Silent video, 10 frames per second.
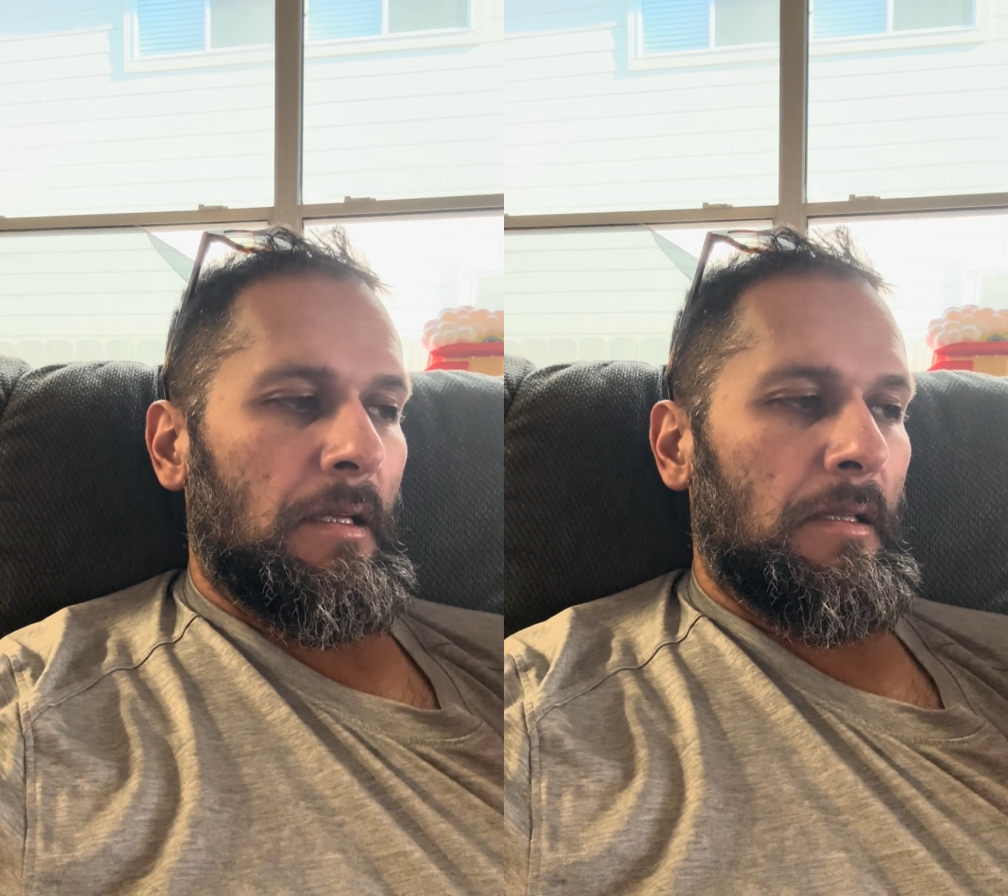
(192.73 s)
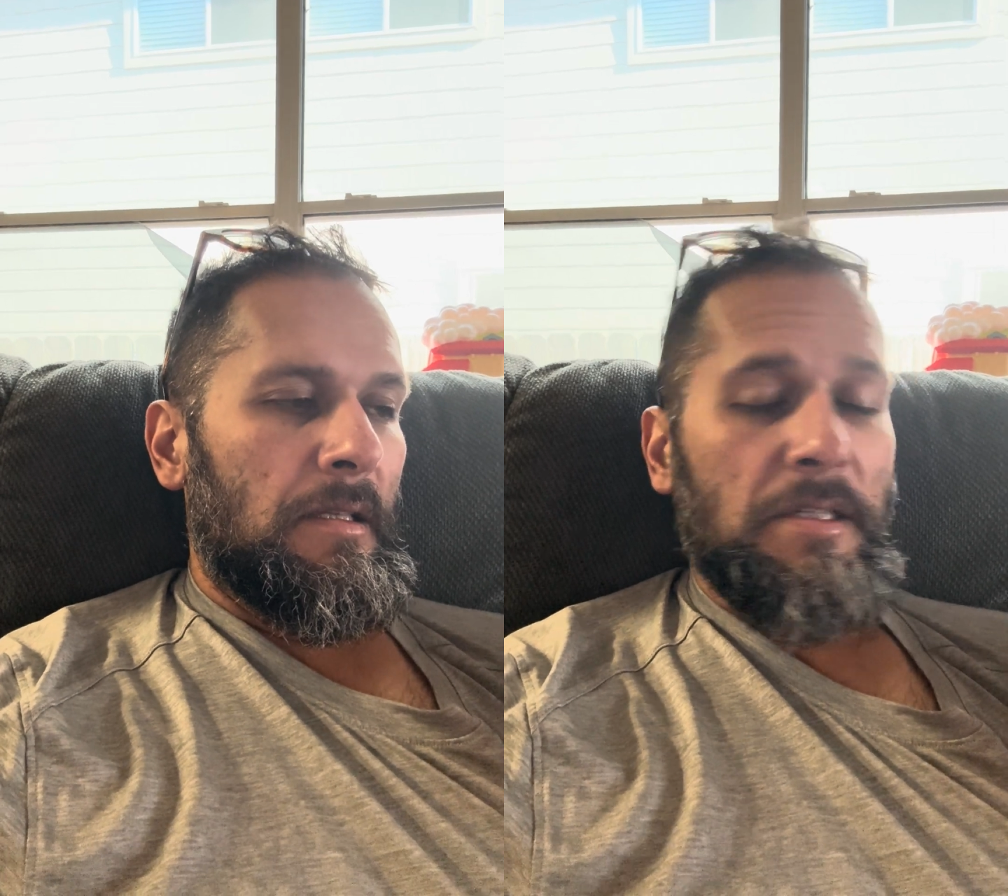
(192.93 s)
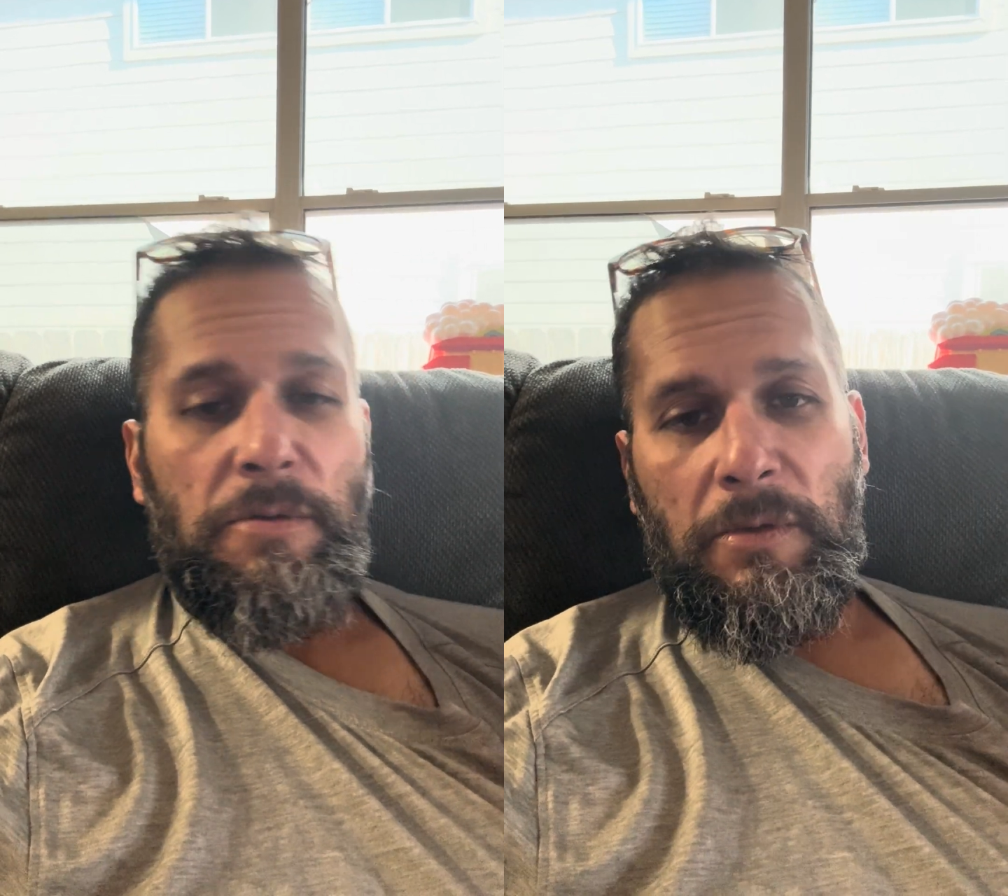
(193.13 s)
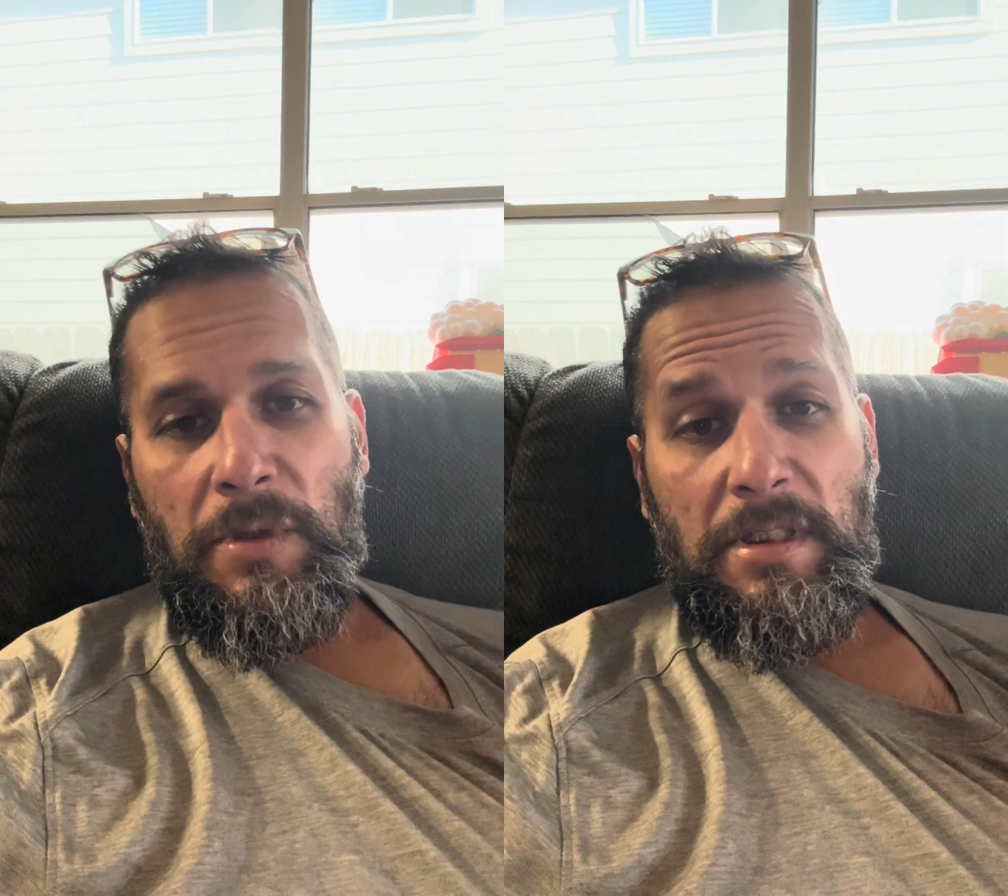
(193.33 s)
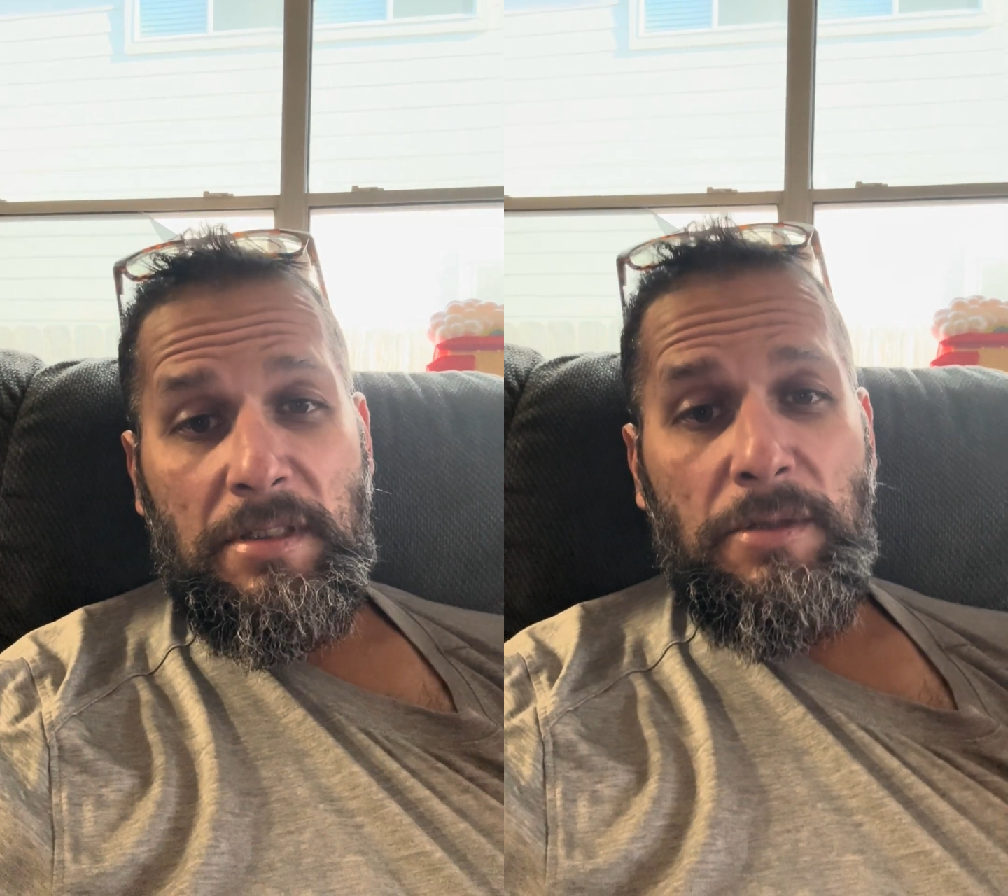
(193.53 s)
This one
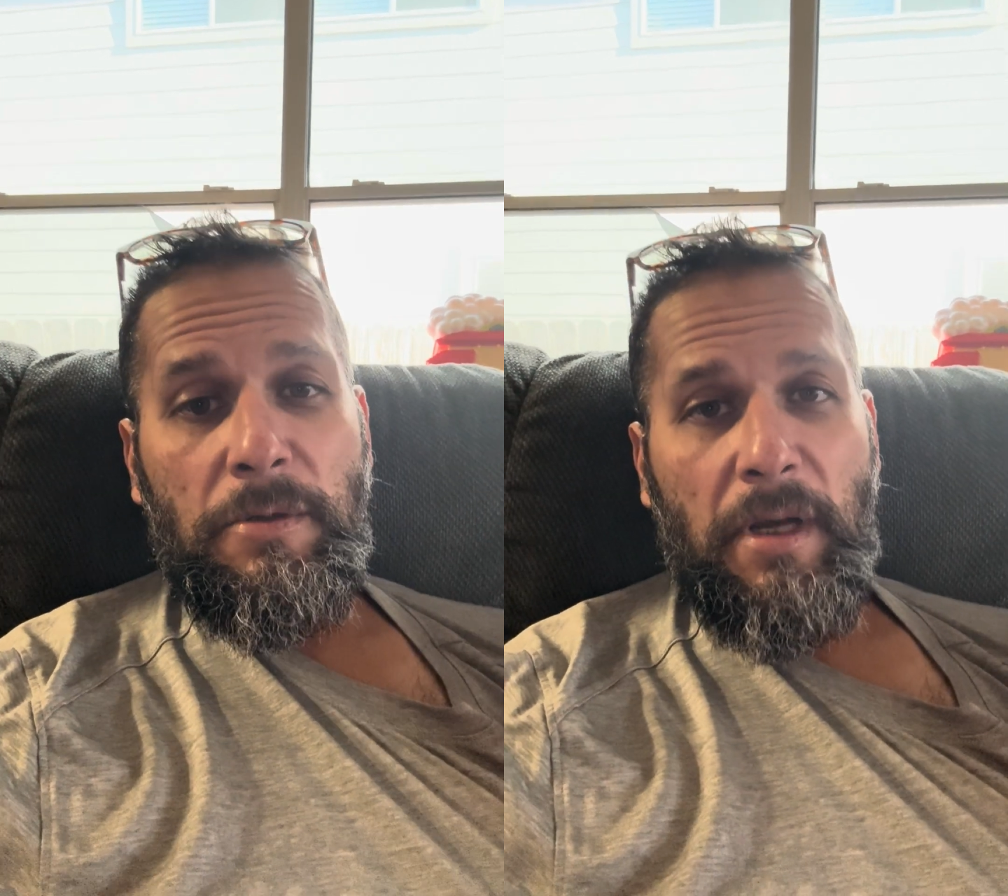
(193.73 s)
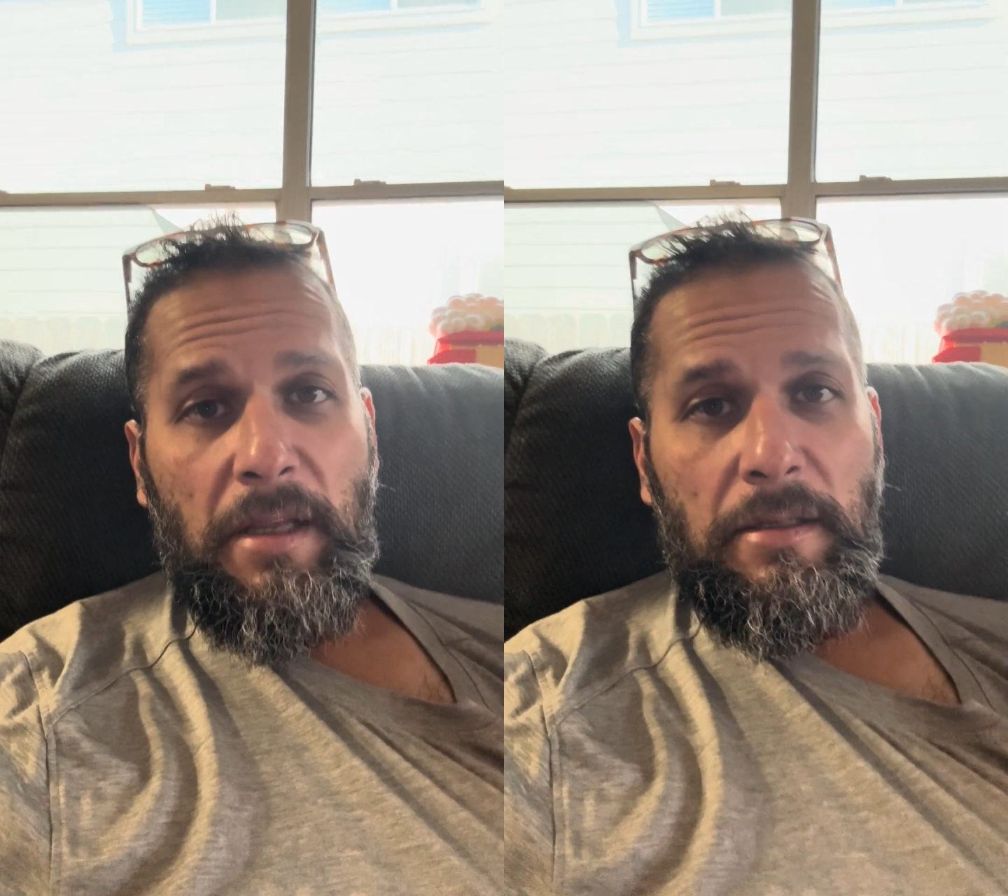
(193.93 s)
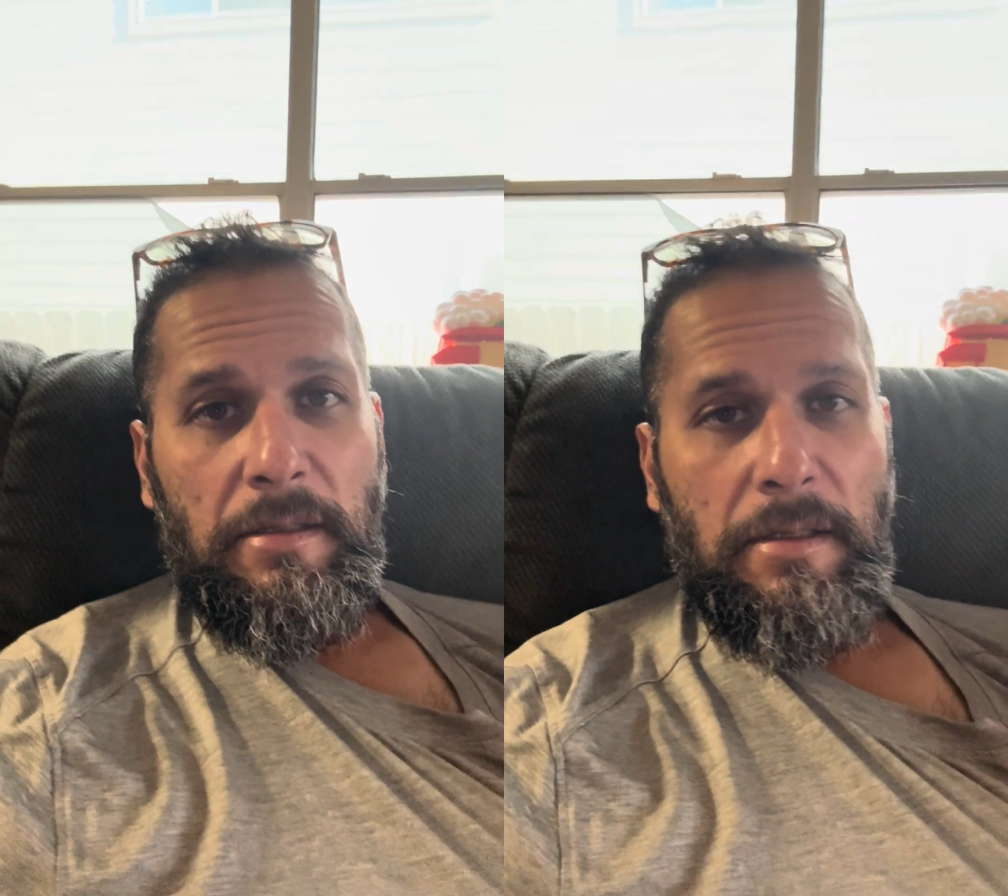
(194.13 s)
wasn't too grand.